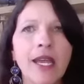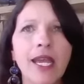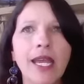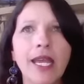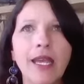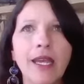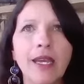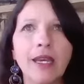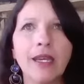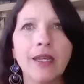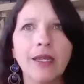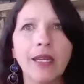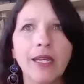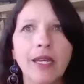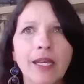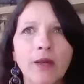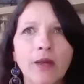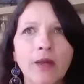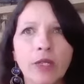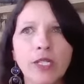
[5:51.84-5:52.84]
and,
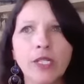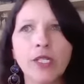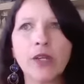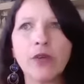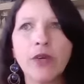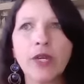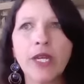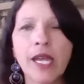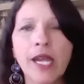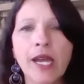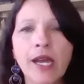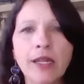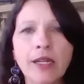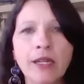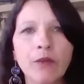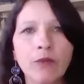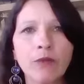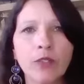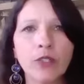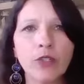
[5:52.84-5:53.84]
and what's going on,
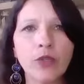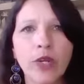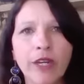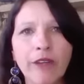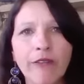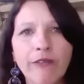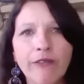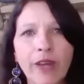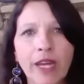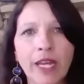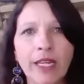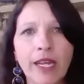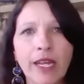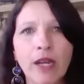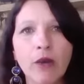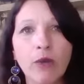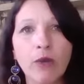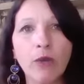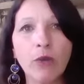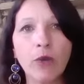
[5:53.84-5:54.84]
and we're trying to find
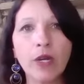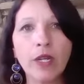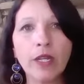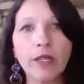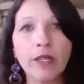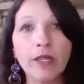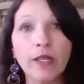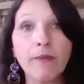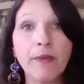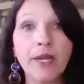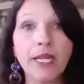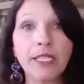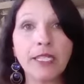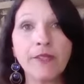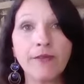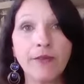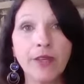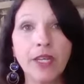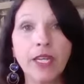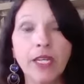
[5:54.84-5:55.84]
out what the
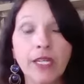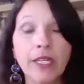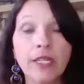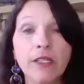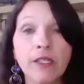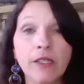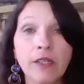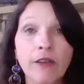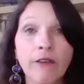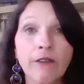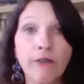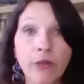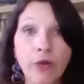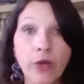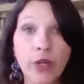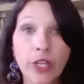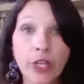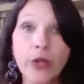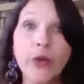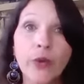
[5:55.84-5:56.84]
best fit is for
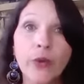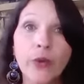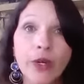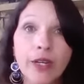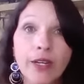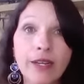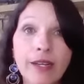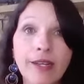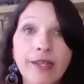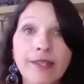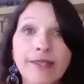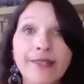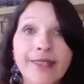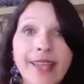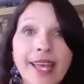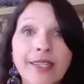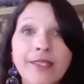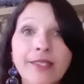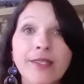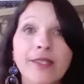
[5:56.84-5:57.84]
you, because
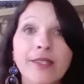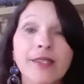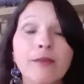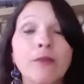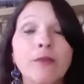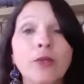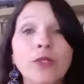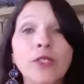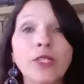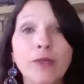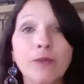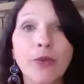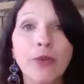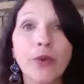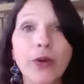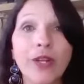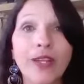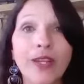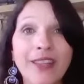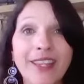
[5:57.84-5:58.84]
that's the most
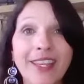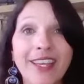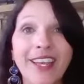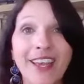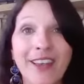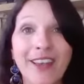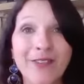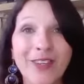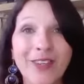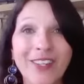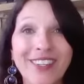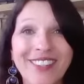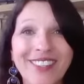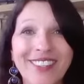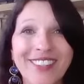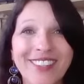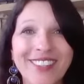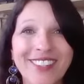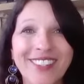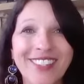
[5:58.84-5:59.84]
important thing ever.
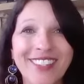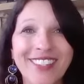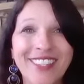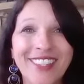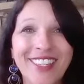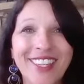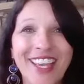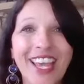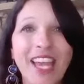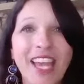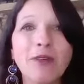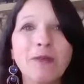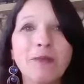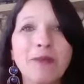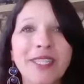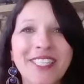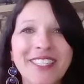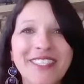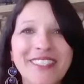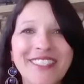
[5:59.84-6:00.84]
Have a
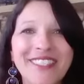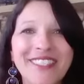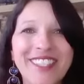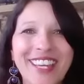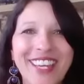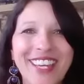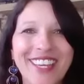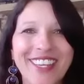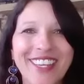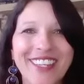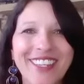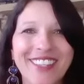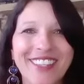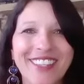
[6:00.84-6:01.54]
blessed day.